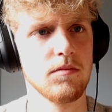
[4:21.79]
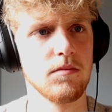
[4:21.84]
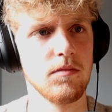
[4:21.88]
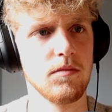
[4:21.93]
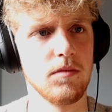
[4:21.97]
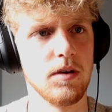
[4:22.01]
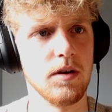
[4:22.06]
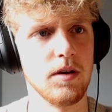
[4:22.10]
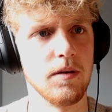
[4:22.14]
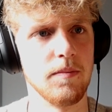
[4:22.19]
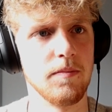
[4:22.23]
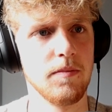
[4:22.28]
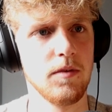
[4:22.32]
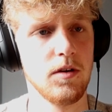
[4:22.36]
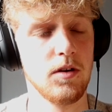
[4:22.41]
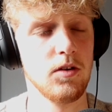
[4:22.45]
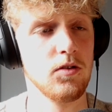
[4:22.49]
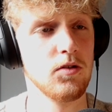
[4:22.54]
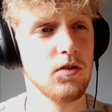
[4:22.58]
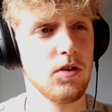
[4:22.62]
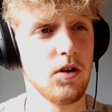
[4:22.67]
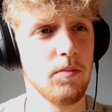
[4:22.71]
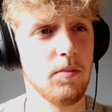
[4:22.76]
Yeah.
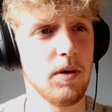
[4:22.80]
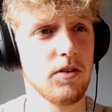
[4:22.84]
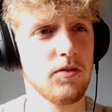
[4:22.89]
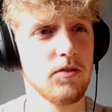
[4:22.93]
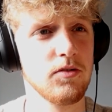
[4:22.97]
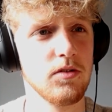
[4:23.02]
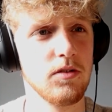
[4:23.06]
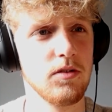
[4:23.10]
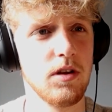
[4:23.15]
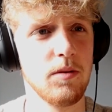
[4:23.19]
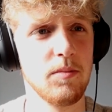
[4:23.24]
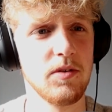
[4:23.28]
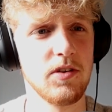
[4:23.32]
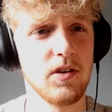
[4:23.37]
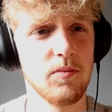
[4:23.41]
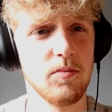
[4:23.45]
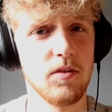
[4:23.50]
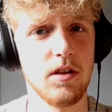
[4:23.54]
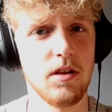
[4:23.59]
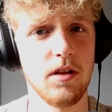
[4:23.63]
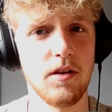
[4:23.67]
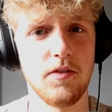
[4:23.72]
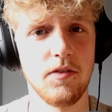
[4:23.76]
To go back to limiting
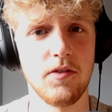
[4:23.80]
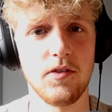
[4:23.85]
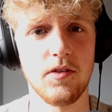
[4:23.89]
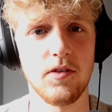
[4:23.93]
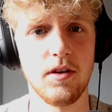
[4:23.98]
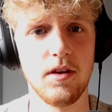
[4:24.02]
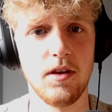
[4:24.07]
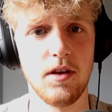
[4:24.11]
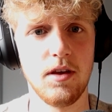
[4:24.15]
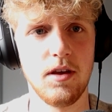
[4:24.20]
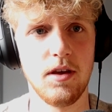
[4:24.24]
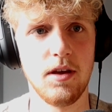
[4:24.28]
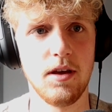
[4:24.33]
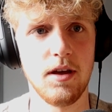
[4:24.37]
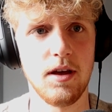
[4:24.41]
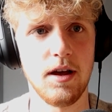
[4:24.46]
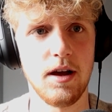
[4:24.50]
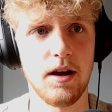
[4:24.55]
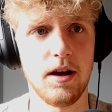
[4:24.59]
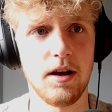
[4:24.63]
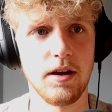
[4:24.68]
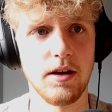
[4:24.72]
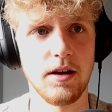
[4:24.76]
beliefs,
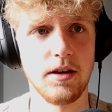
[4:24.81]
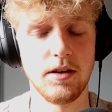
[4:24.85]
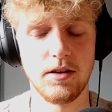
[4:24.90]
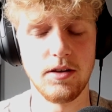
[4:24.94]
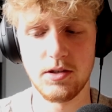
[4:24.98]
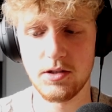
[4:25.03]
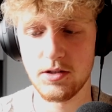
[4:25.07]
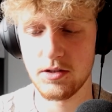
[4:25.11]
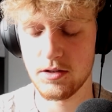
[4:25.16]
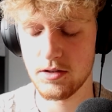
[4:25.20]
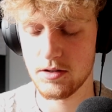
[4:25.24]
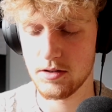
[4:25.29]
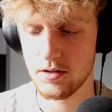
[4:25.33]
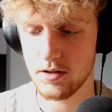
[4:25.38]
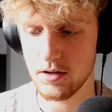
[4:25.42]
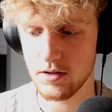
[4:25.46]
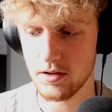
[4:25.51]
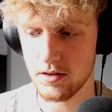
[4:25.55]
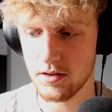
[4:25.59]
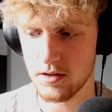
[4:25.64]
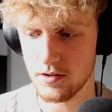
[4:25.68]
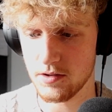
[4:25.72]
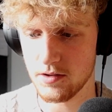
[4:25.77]
I
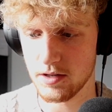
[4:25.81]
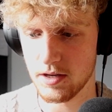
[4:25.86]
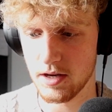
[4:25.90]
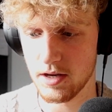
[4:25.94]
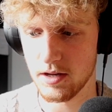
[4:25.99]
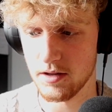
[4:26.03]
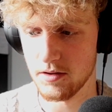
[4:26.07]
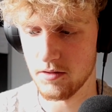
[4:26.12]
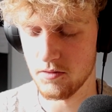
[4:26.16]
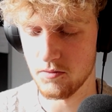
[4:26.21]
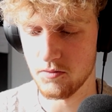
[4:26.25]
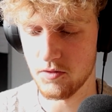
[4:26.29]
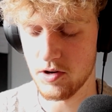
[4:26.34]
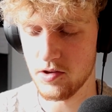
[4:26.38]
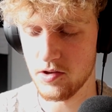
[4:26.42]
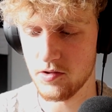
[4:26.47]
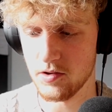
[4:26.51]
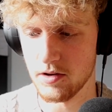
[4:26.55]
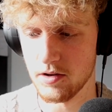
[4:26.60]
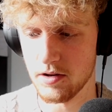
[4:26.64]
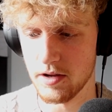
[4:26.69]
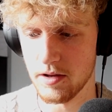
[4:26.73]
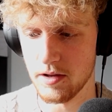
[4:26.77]
studied this again
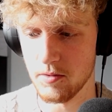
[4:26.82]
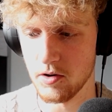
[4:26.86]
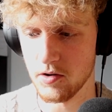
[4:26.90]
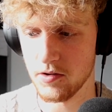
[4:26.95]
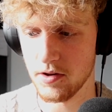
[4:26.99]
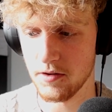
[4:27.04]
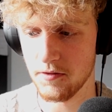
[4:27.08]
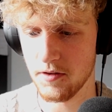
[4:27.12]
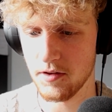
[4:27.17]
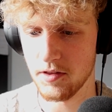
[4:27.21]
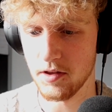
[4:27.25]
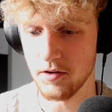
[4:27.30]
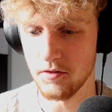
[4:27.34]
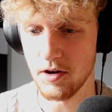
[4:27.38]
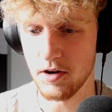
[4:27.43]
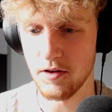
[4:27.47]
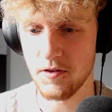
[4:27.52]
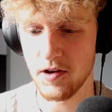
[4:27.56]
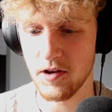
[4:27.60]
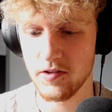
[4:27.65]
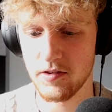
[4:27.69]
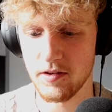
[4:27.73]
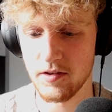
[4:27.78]
recently because I found it really
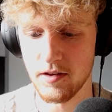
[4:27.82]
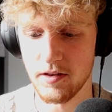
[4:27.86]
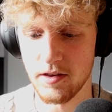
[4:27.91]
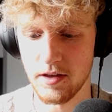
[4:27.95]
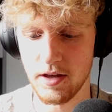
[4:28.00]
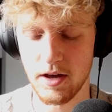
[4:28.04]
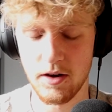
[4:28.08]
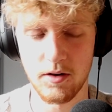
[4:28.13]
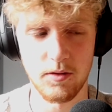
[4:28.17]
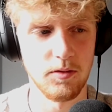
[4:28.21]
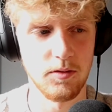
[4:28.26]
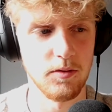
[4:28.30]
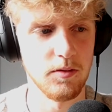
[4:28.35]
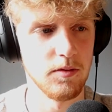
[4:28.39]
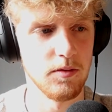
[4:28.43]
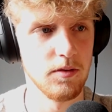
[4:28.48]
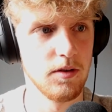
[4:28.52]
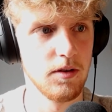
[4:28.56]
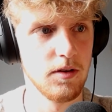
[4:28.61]
fascinating how